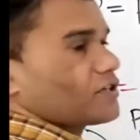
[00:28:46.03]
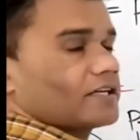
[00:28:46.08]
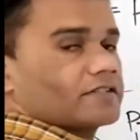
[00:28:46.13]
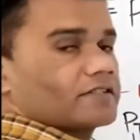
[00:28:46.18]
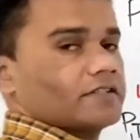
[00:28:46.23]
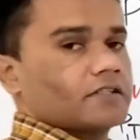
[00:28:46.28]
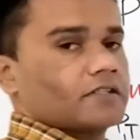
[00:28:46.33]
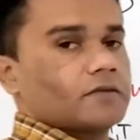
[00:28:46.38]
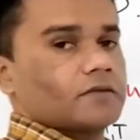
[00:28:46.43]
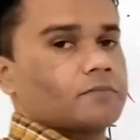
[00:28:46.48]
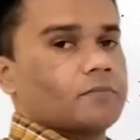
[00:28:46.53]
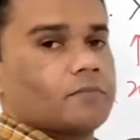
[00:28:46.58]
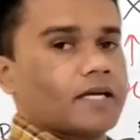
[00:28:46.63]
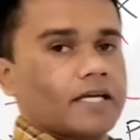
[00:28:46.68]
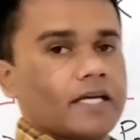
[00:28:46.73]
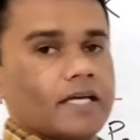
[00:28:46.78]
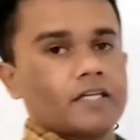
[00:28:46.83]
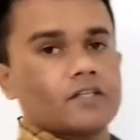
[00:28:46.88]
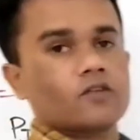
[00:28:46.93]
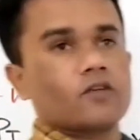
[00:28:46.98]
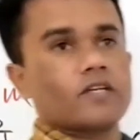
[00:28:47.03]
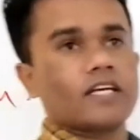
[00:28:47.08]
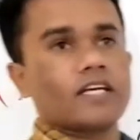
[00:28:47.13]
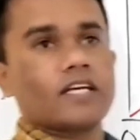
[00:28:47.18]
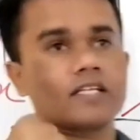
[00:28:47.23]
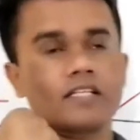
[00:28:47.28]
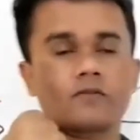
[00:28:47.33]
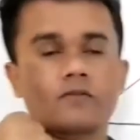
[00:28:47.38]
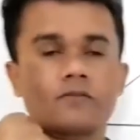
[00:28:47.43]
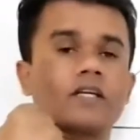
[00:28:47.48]
exerted by A should
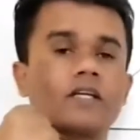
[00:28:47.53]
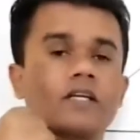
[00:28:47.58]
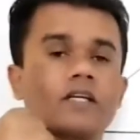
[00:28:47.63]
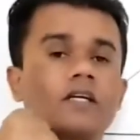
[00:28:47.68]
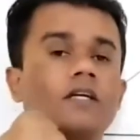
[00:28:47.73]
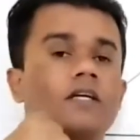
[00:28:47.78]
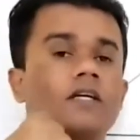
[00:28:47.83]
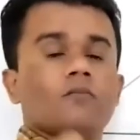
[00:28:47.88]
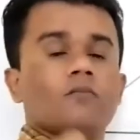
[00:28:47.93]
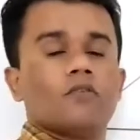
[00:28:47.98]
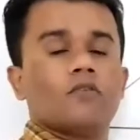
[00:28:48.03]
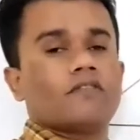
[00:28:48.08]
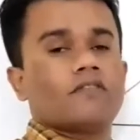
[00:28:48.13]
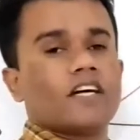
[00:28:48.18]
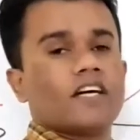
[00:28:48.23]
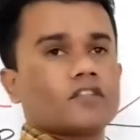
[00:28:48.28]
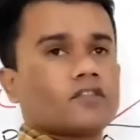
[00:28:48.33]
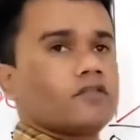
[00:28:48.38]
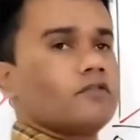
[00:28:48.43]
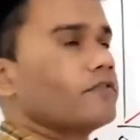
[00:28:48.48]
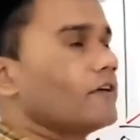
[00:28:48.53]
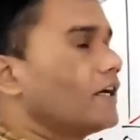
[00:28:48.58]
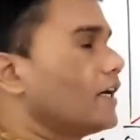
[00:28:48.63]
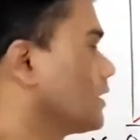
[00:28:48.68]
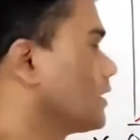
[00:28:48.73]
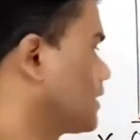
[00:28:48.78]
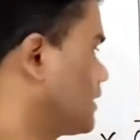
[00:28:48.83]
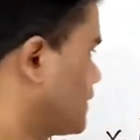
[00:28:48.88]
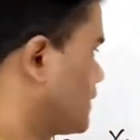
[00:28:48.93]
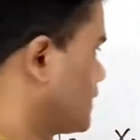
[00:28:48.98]
increase when mole fraction of A
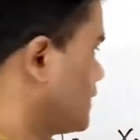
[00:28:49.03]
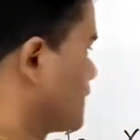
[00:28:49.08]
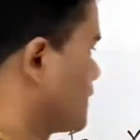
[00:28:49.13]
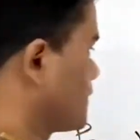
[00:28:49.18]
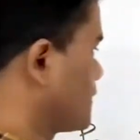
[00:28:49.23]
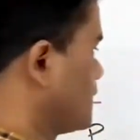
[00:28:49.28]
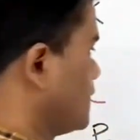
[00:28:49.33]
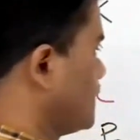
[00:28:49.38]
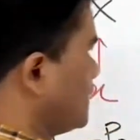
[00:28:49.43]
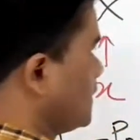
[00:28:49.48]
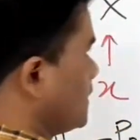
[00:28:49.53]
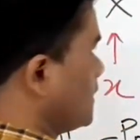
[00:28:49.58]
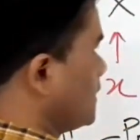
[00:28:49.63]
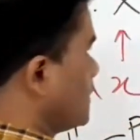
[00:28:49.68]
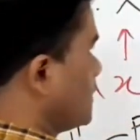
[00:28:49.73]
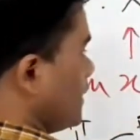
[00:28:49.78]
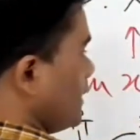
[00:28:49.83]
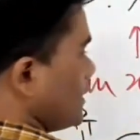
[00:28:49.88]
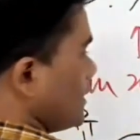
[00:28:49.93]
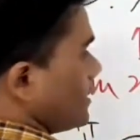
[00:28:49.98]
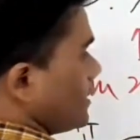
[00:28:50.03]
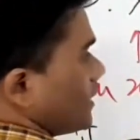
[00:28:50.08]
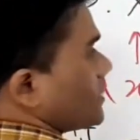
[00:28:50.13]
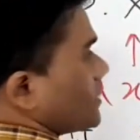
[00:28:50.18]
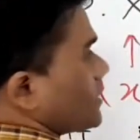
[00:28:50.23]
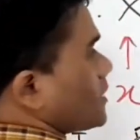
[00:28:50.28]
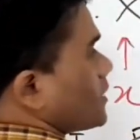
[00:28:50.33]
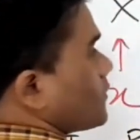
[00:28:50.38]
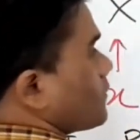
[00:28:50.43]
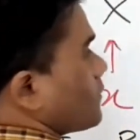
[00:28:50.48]
increases. Right? It
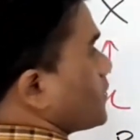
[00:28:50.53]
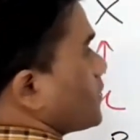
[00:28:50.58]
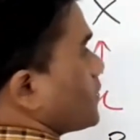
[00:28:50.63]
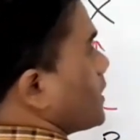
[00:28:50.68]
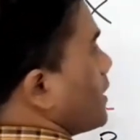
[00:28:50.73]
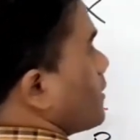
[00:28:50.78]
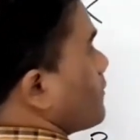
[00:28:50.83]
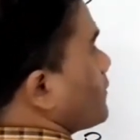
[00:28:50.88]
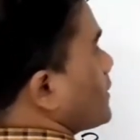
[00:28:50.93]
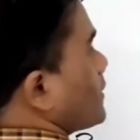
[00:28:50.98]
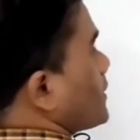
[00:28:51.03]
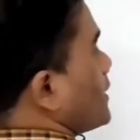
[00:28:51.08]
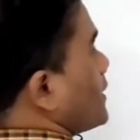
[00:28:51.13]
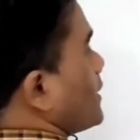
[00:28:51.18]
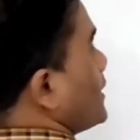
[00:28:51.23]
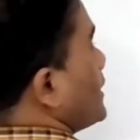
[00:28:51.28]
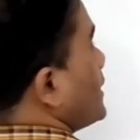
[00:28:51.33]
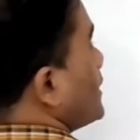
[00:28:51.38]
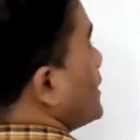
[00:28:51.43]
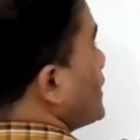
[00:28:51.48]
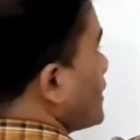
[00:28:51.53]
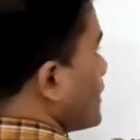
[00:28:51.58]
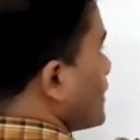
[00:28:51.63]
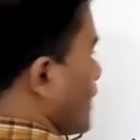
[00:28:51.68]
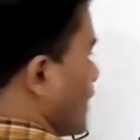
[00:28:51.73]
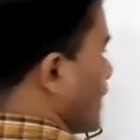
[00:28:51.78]
increases further and further linearly like